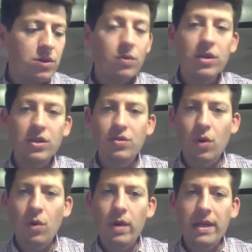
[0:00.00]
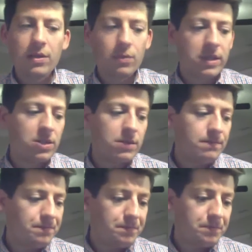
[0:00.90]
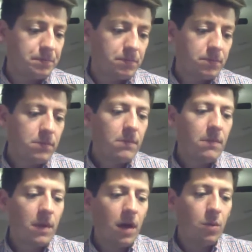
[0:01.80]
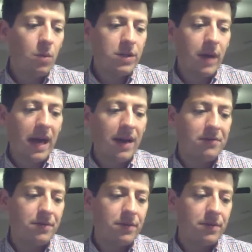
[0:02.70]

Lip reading: control any region when you have